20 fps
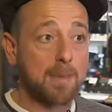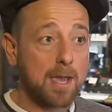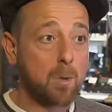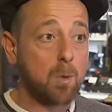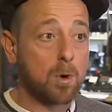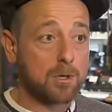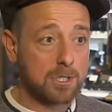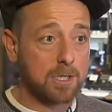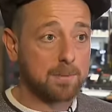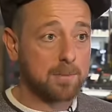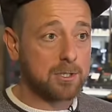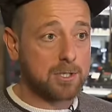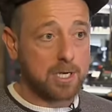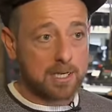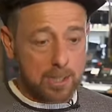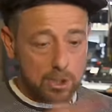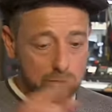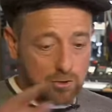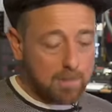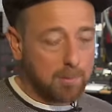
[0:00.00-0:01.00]
big washing
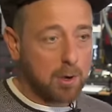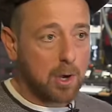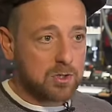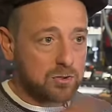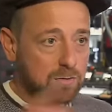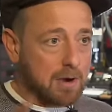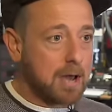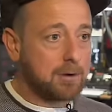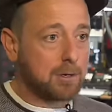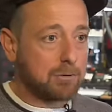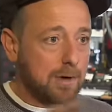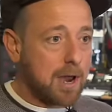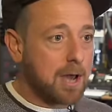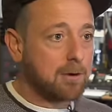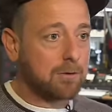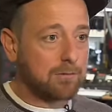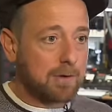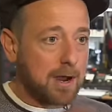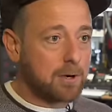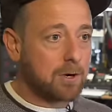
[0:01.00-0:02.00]
machine. A drum goes round and
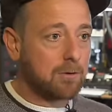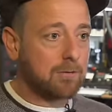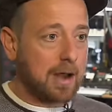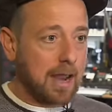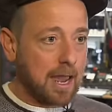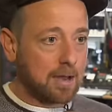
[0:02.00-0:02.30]
round and round and